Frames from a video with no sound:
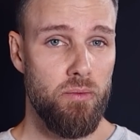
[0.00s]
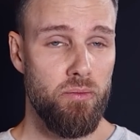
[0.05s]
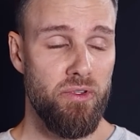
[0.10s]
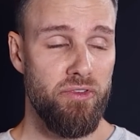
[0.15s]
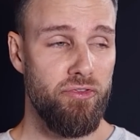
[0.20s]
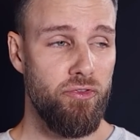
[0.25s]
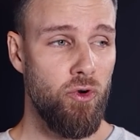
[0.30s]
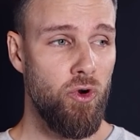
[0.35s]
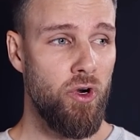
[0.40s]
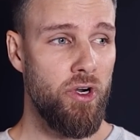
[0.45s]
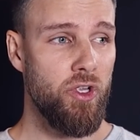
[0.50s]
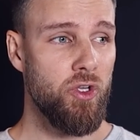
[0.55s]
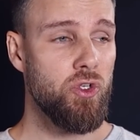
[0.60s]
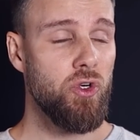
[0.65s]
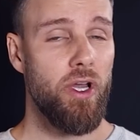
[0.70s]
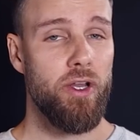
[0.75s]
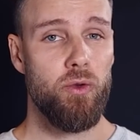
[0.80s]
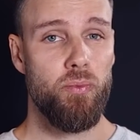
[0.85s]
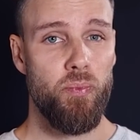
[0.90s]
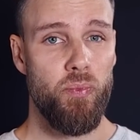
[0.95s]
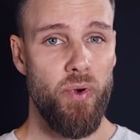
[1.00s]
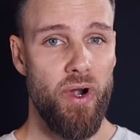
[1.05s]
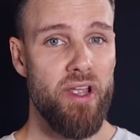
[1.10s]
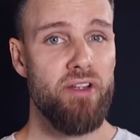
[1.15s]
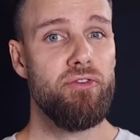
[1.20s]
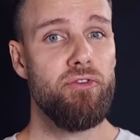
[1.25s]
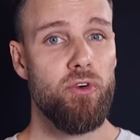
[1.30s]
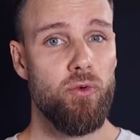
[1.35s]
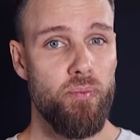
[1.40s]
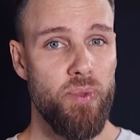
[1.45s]
before you try to pray
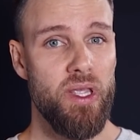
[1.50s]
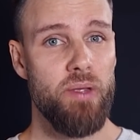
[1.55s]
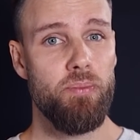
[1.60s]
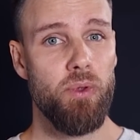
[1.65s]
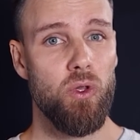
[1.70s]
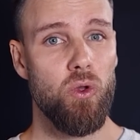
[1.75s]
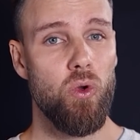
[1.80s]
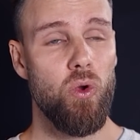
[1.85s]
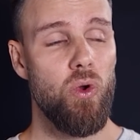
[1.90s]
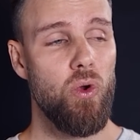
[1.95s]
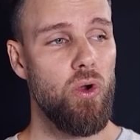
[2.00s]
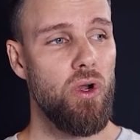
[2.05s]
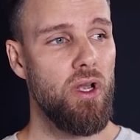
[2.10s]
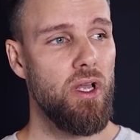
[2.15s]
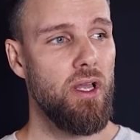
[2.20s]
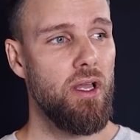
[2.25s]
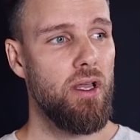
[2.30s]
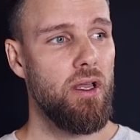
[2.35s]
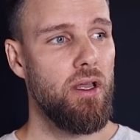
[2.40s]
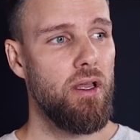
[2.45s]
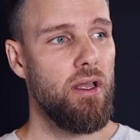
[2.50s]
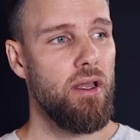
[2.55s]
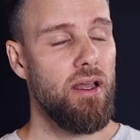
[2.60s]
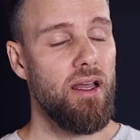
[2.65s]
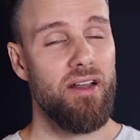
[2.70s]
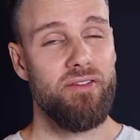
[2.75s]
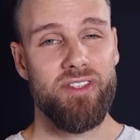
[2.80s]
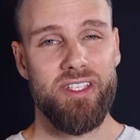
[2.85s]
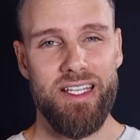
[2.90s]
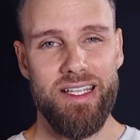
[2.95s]
for people who
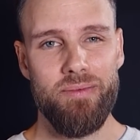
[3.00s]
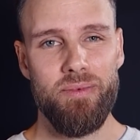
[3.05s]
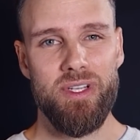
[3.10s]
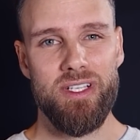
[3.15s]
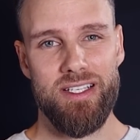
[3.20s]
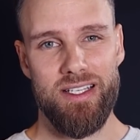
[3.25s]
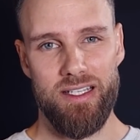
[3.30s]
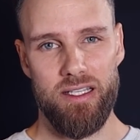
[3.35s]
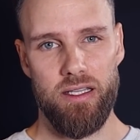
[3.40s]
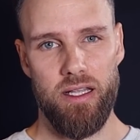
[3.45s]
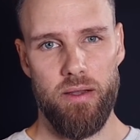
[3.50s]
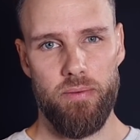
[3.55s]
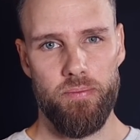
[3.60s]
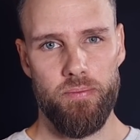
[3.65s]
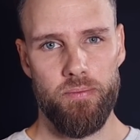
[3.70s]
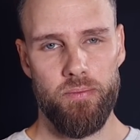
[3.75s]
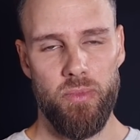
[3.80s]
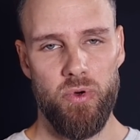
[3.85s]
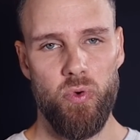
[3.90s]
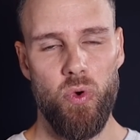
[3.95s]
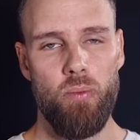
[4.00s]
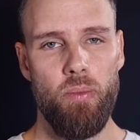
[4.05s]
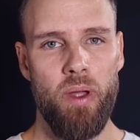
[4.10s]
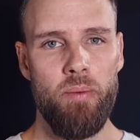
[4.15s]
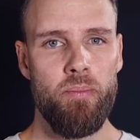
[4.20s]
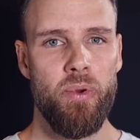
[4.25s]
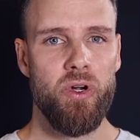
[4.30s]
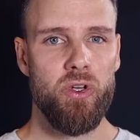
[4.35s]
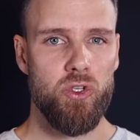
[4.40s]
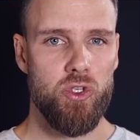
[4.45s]
have demons in them.
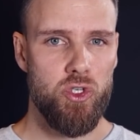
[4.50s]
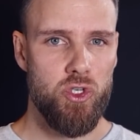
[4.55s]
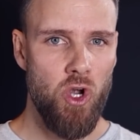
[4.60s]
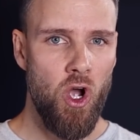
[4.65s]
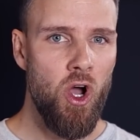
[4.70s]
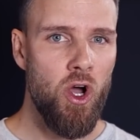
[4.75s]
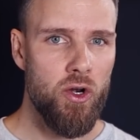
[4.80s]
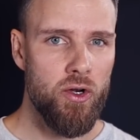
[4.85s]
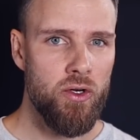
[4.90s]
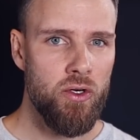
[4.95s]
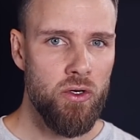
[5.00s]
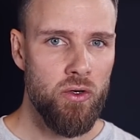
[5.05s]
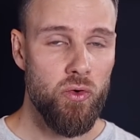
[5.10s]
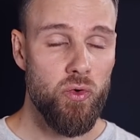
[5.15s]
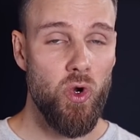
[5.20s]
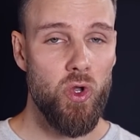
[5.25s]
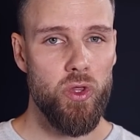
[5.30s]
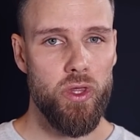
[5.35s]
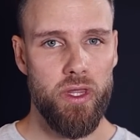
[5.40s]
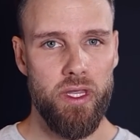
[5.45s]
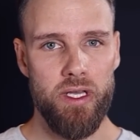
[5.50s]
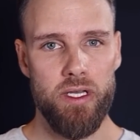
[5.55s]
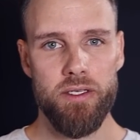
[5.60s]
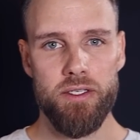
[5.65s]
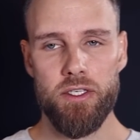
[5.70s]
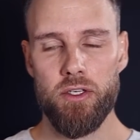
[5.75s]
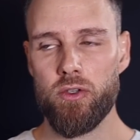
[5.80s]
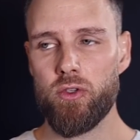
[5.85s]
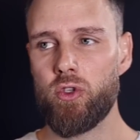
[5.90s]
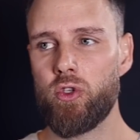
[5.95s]
Remember, John wrote
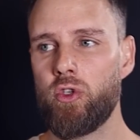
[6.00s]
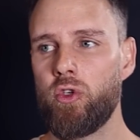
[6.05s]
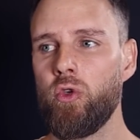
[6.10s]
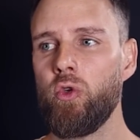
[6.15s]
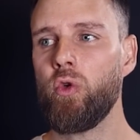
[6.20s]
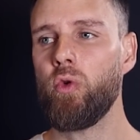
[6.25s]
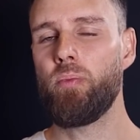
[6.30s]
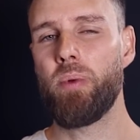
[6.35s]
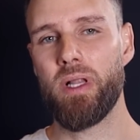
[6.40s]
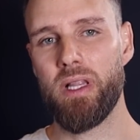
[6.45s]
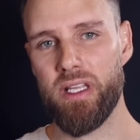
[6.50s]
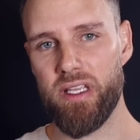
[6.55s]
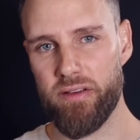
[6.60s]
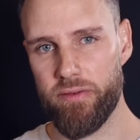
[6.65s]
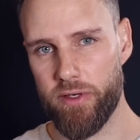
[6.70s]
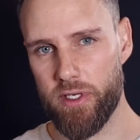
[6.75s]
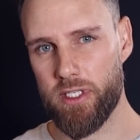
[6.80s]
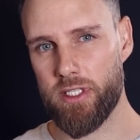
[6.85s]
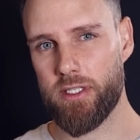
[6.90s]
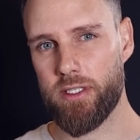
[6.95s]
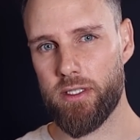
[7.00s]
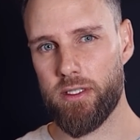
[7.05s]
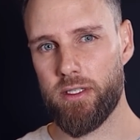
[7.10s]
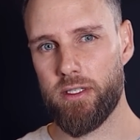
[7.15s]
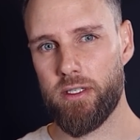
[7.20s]
this to believers.